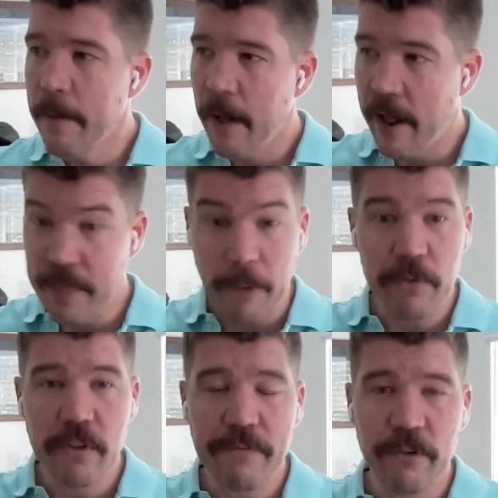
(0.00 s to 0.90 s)
And that
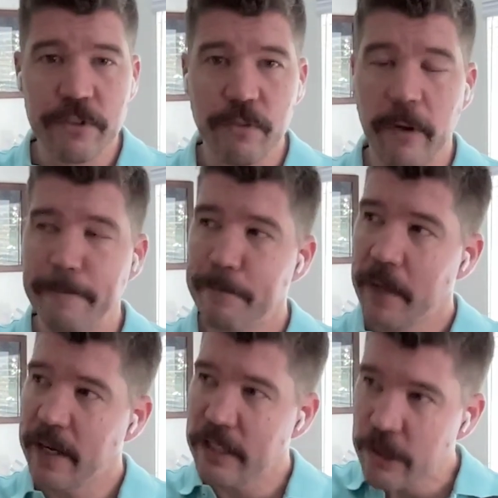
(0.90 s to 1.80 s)
was the first one.
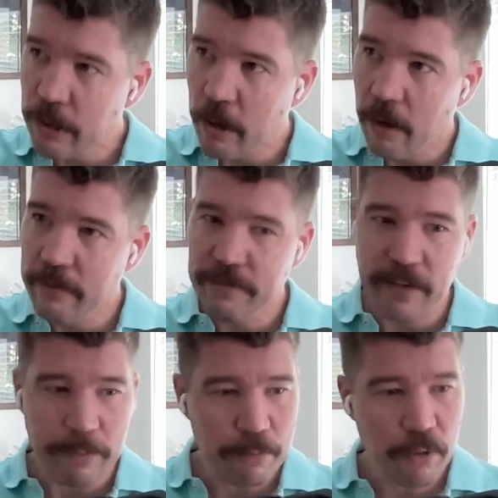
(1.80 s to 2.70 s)
And it took off
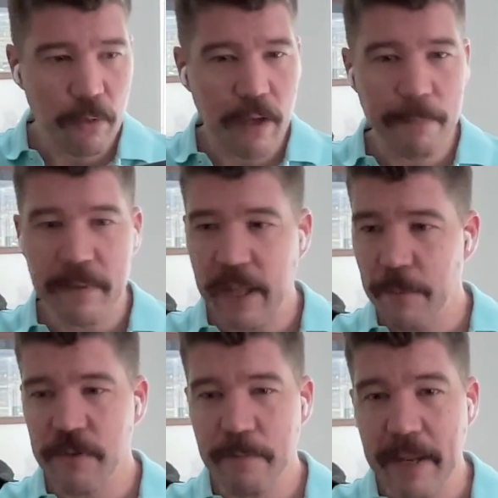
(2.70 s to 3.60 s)
and it blew up, and that
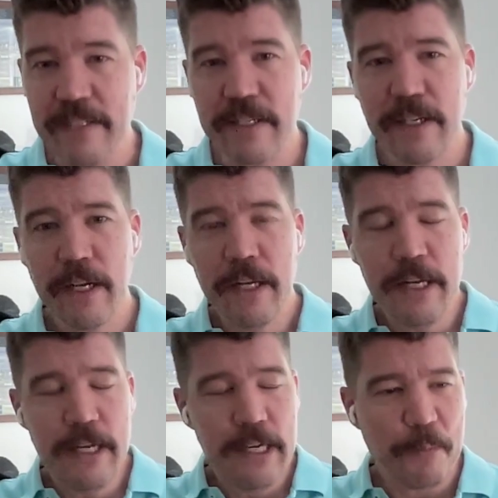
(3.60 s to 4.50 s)
was amazing.
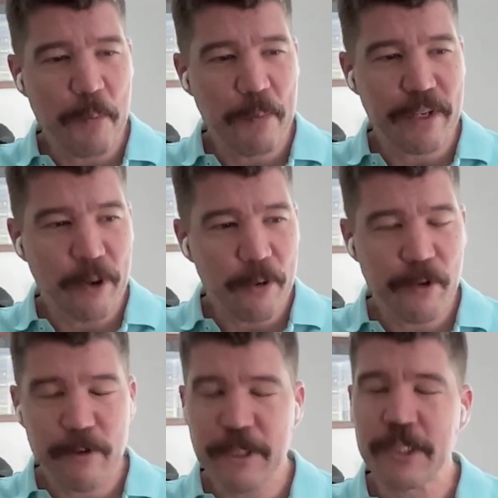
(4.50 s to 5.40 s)
But it
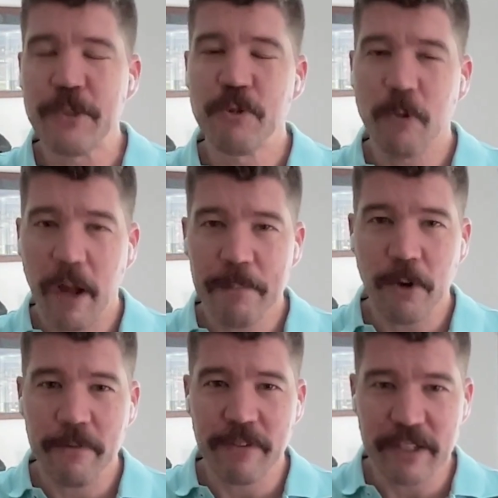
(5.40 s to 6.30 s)
also just dropped
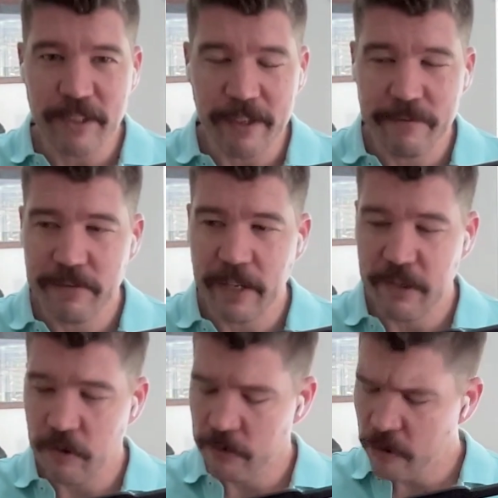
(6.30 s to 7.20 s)
off a cliff. And
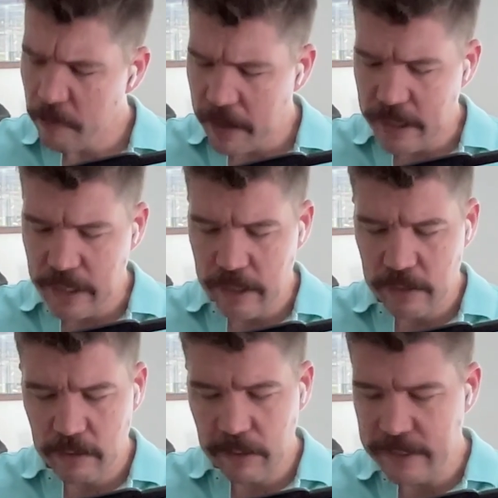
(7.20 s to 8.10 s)
so many
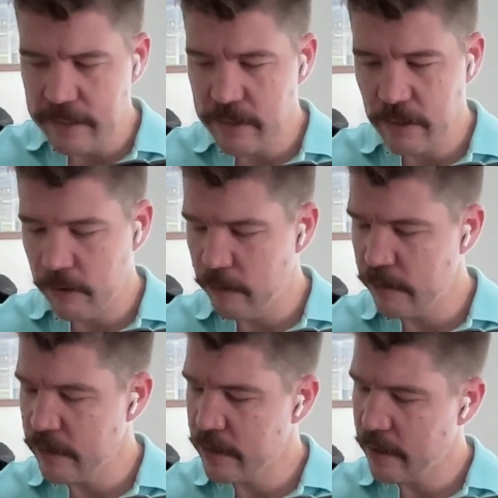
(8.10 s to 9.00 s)
lessons learned,